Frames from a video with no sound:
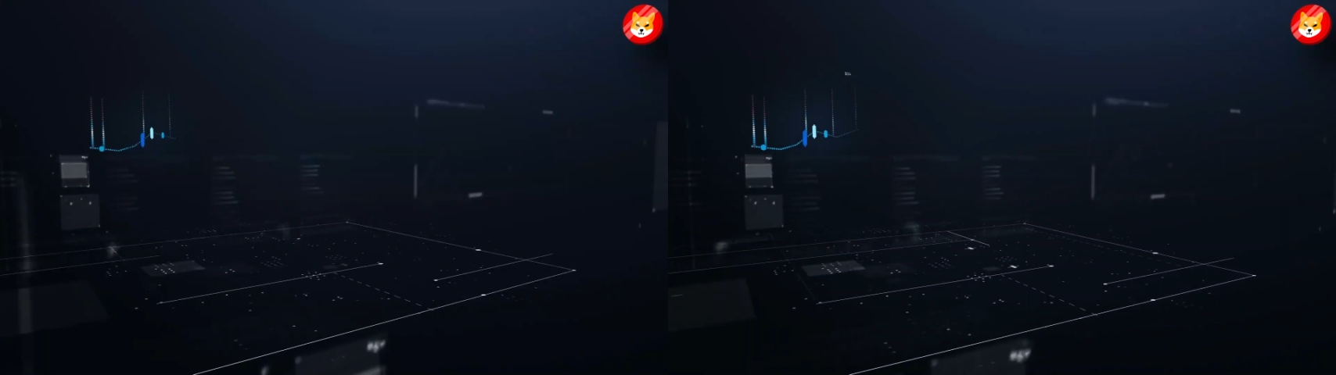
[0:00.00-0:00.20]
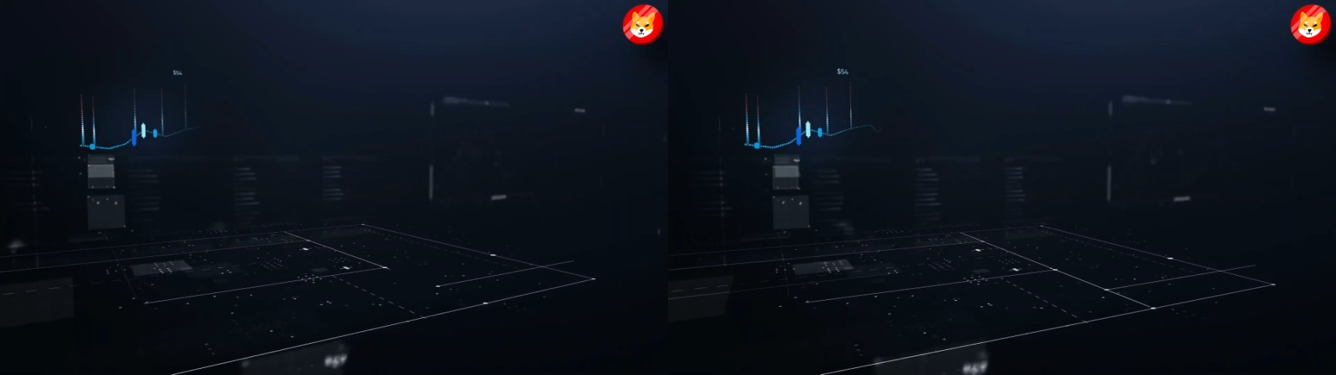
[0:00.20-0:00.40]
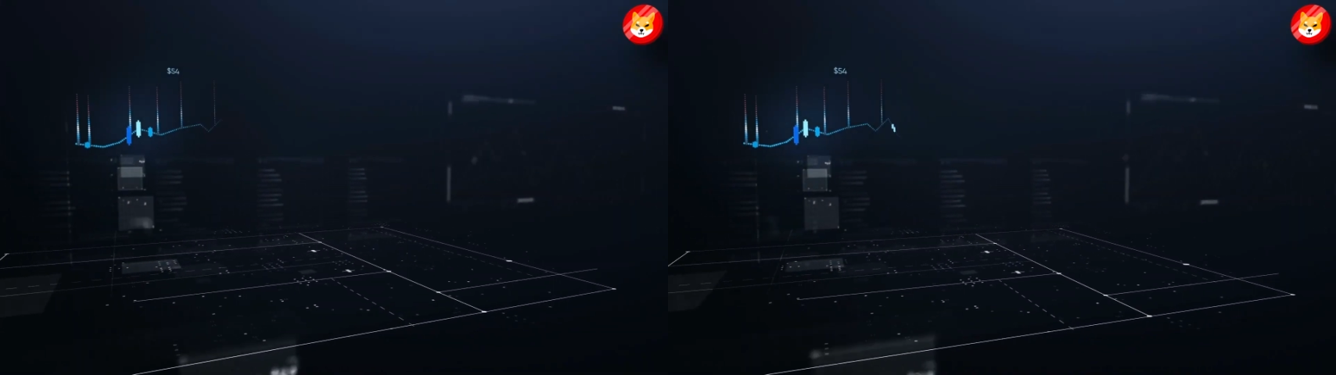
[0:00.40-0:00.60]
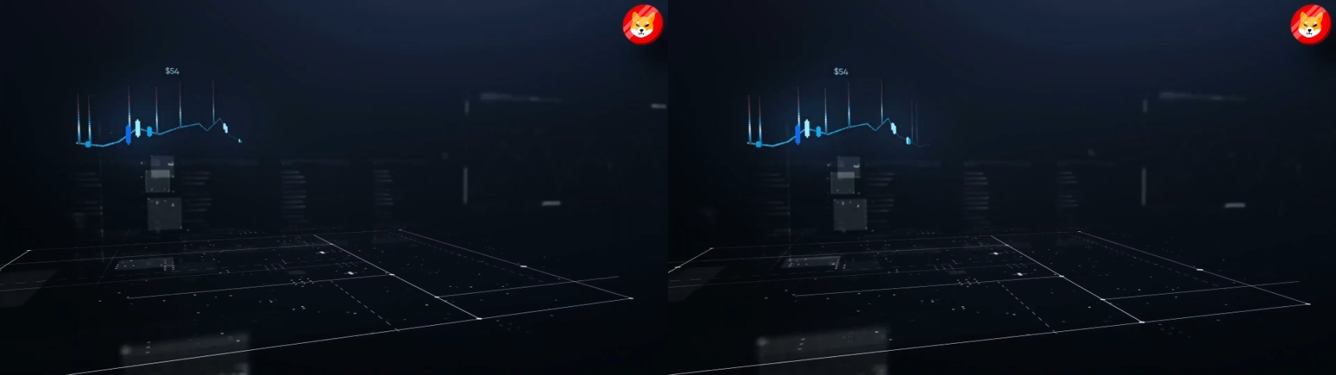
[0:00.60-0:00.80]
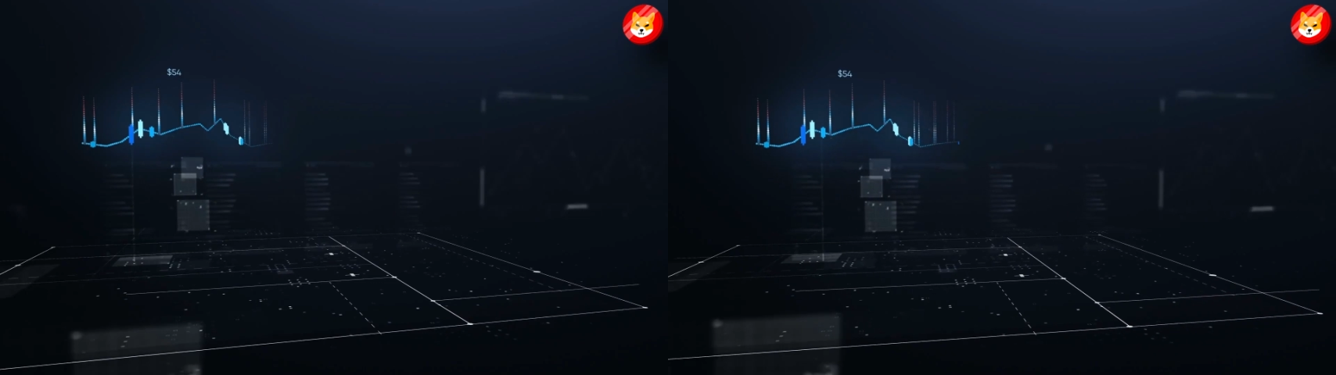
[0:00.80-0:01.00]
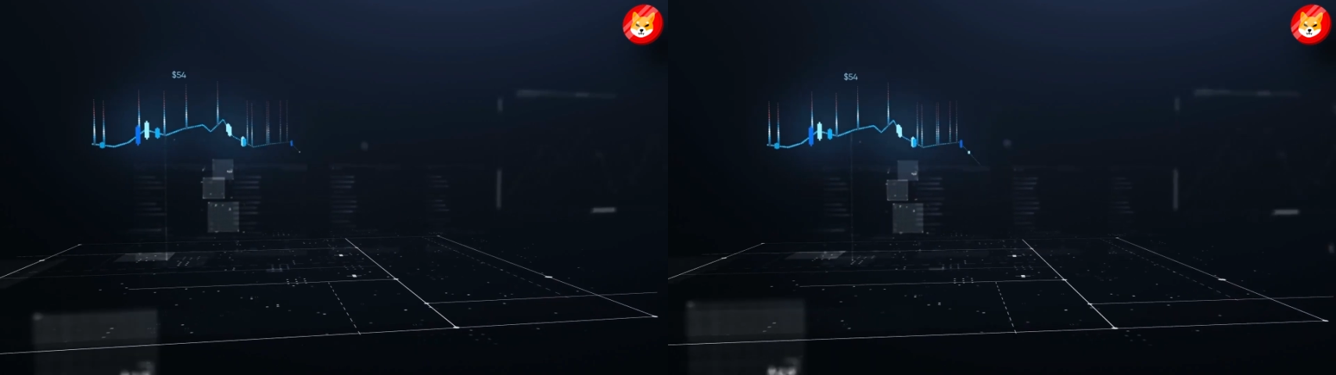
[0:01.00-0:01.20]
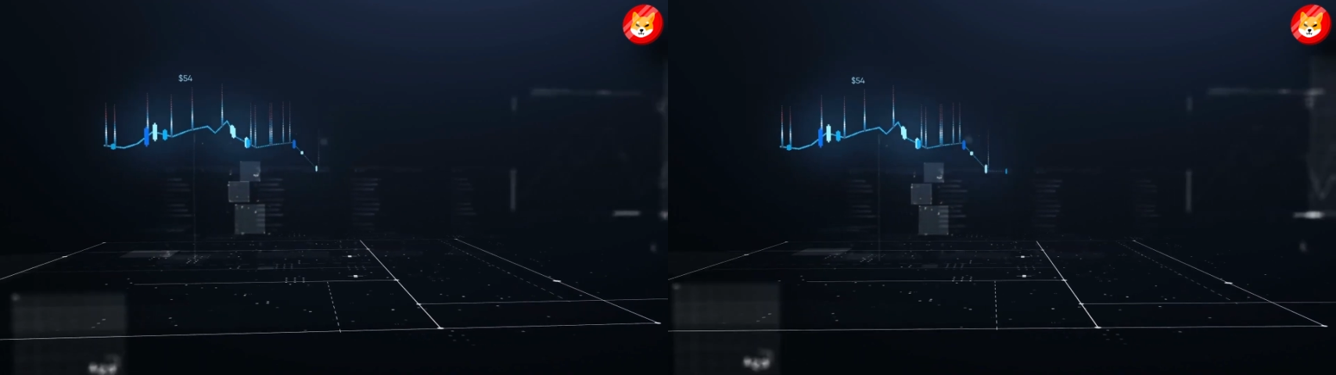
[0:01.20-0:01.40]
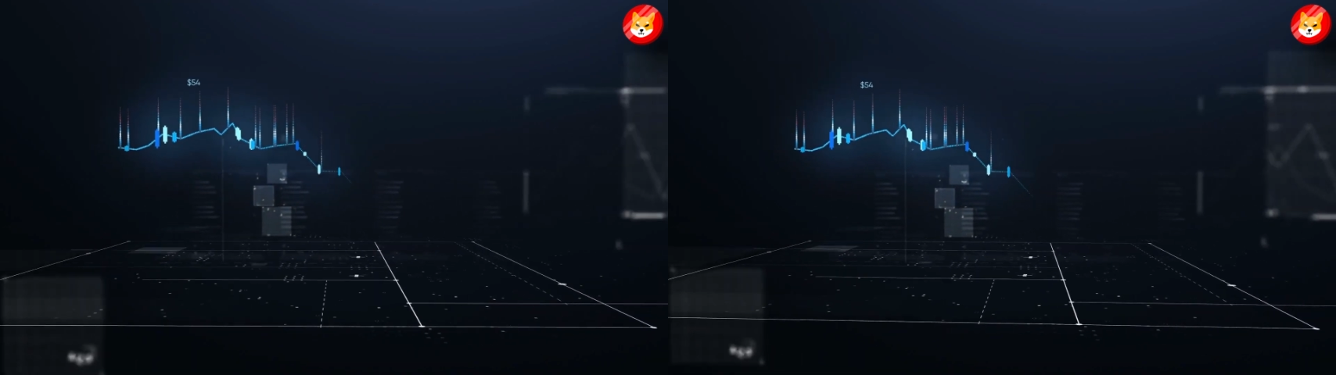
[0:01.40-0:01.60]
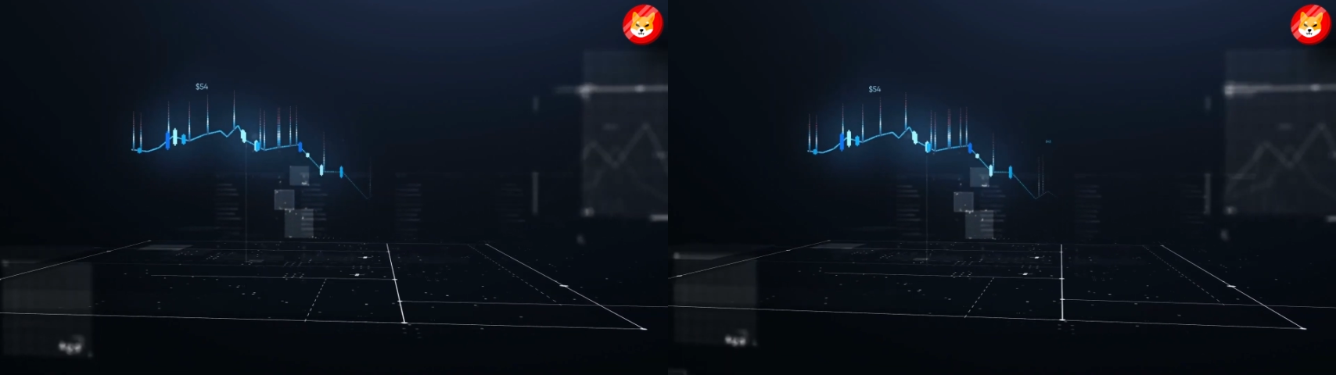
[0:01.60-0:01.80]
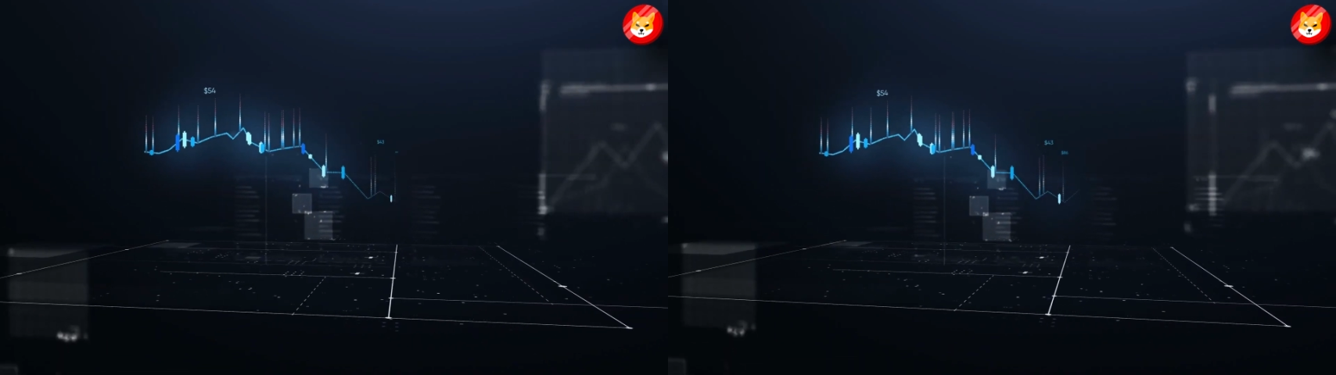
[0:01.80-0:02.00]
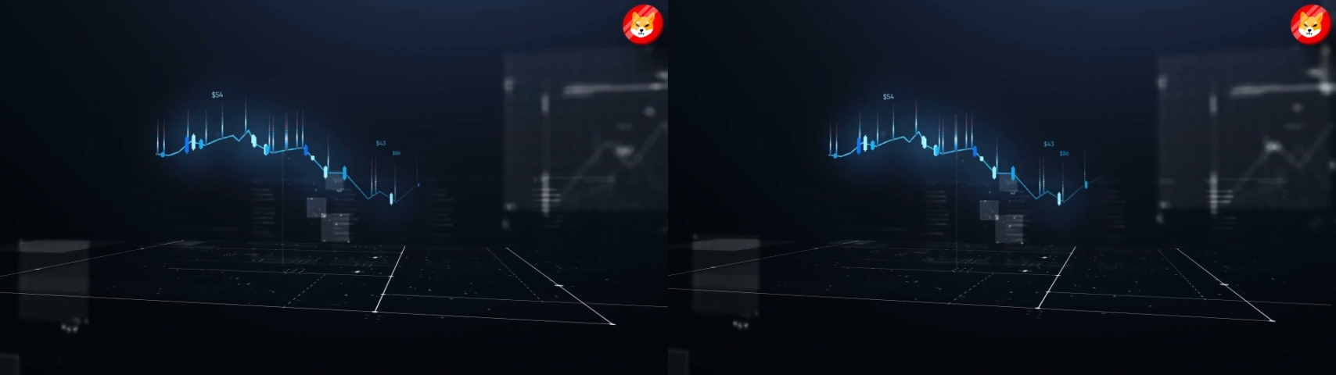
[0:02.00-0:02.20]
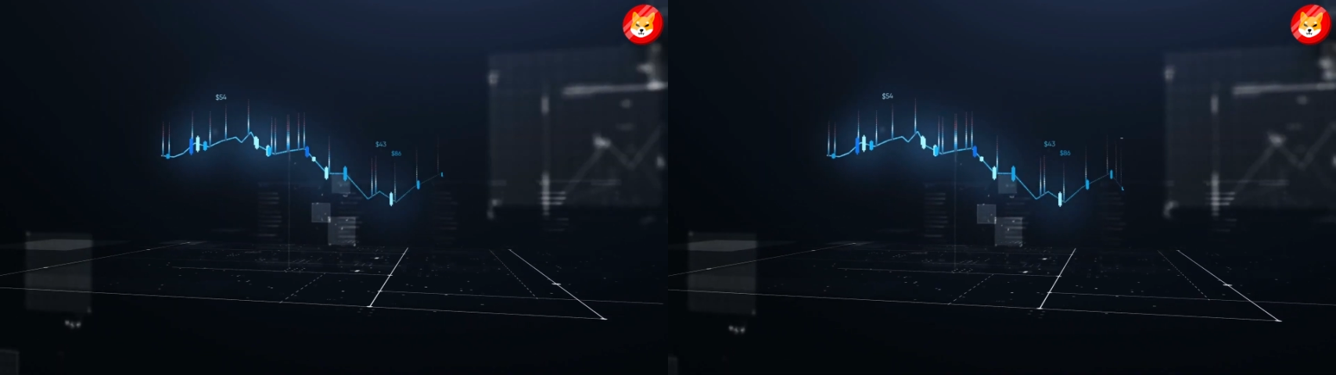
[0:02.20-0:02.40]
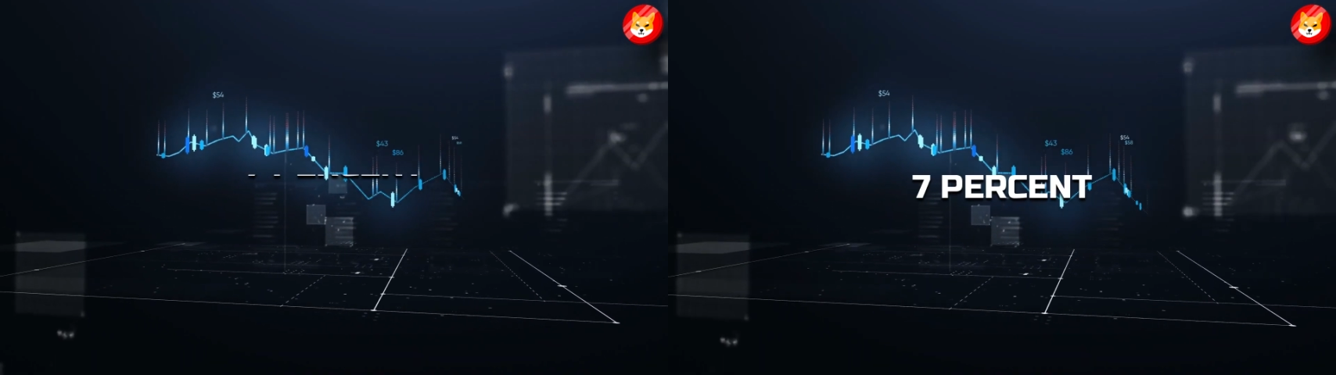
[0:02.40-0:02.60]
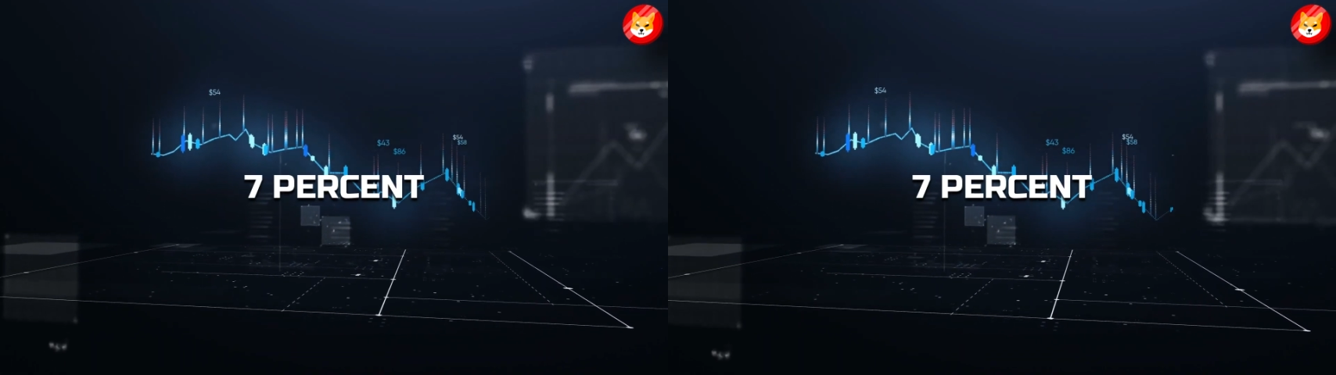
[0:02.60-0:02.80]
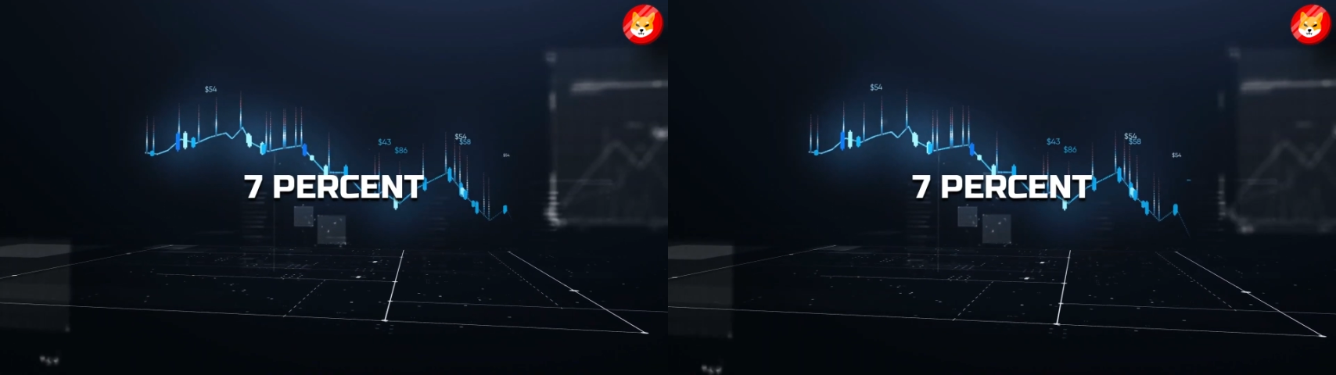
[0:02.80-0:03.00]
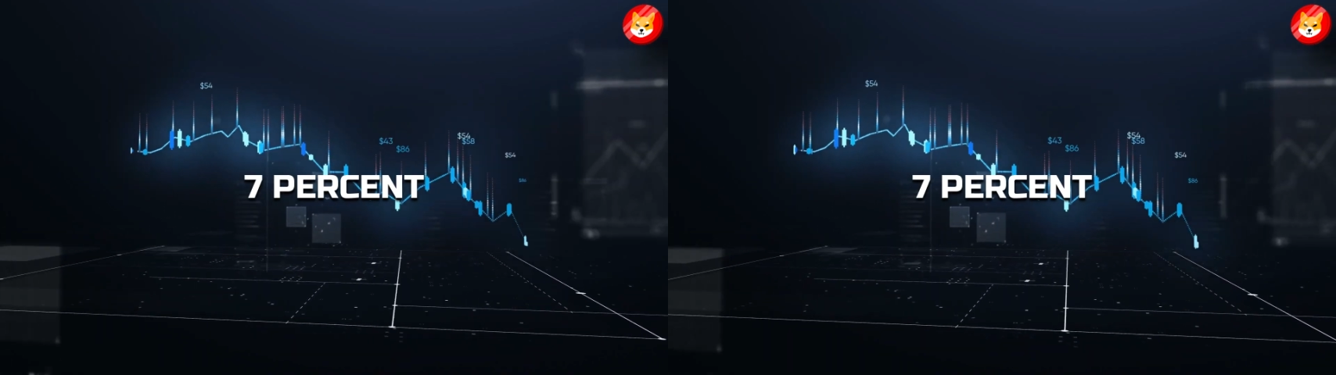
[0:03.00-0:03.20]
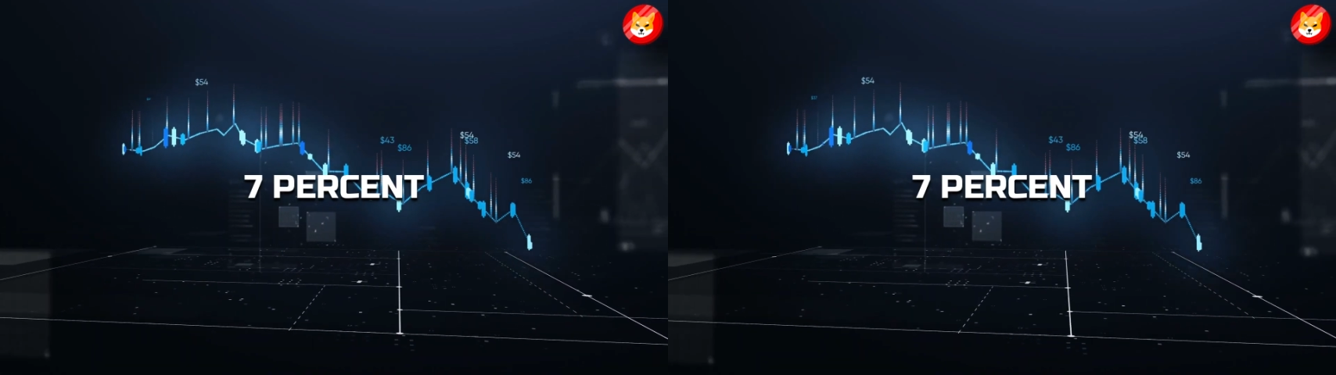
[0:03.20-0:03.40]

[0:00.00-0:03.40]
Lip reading: [unreadable: no face in view]